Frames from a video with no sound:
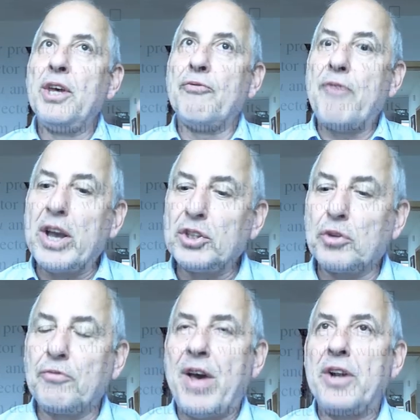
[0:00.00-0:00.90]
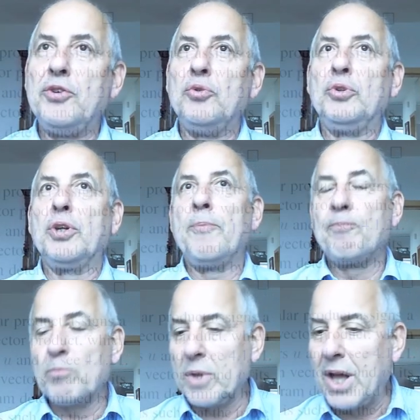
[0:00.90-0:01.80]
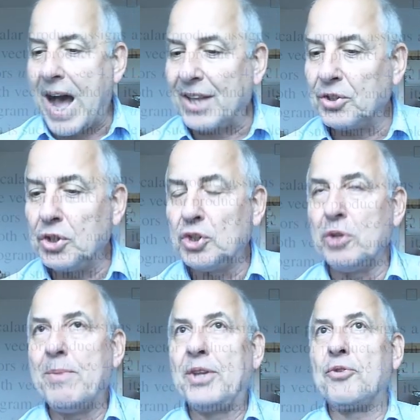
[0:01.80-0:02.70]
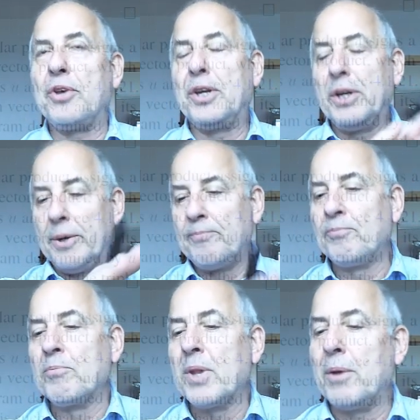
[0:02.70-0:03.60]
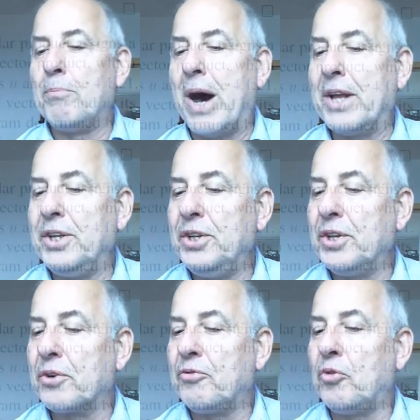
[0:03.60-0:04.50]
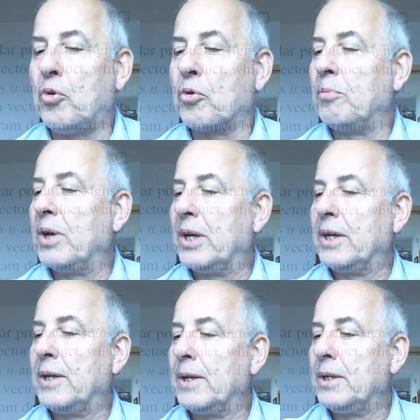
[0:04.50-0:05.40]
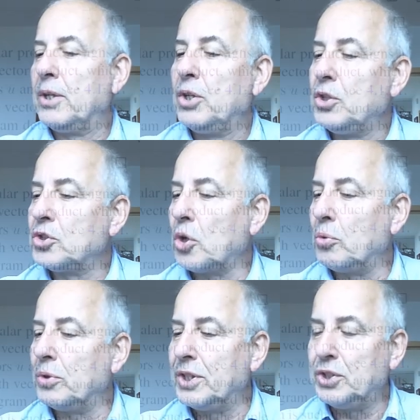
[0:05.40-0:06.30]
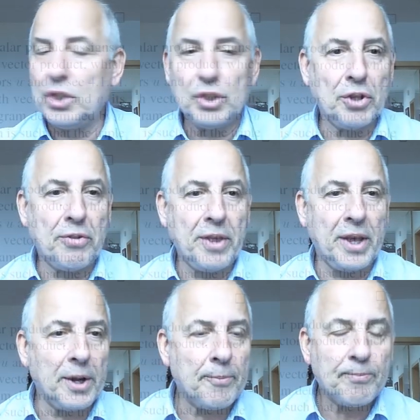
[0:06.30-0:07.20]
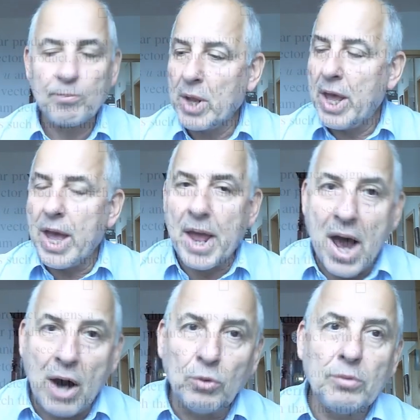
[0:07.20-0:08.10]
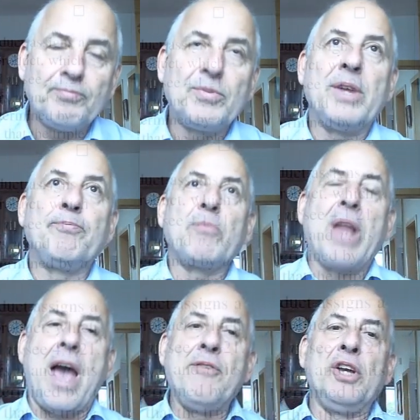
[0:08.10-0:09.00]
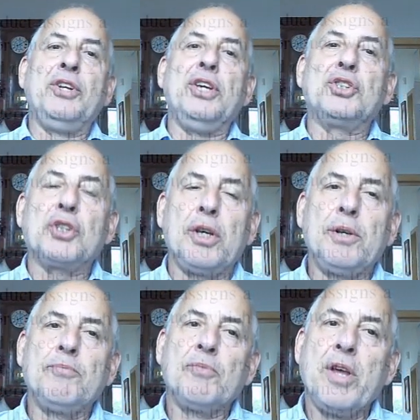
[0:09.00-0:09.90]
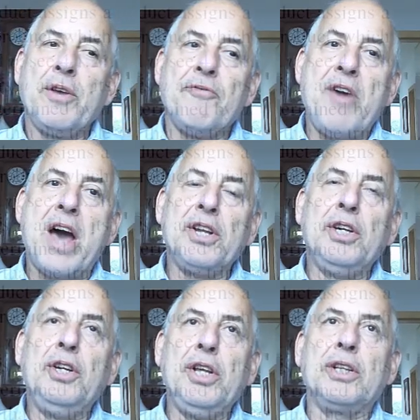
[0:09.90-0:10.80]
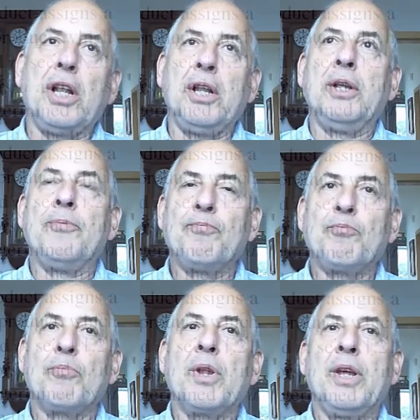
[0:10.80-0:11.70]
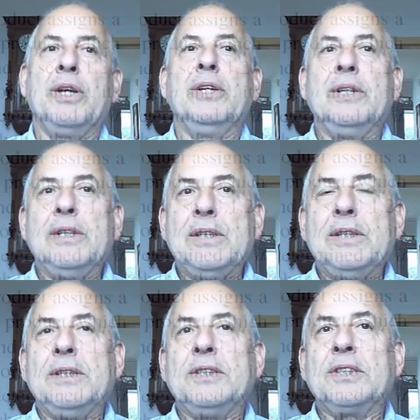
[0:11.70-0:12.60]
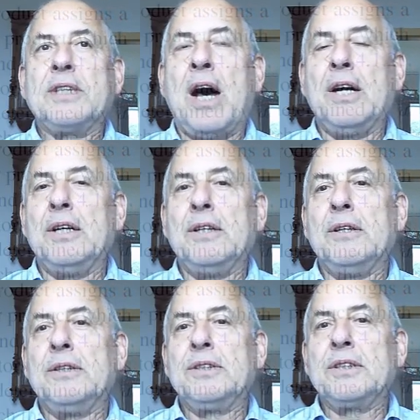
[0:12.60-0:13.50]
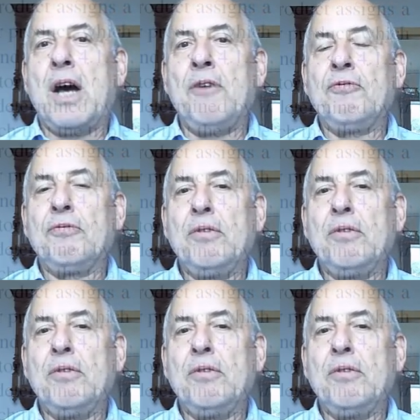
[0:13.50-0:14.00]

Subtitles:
vector valued antisymmetric bilinear form. So this is the thing. And now, having this very little stuff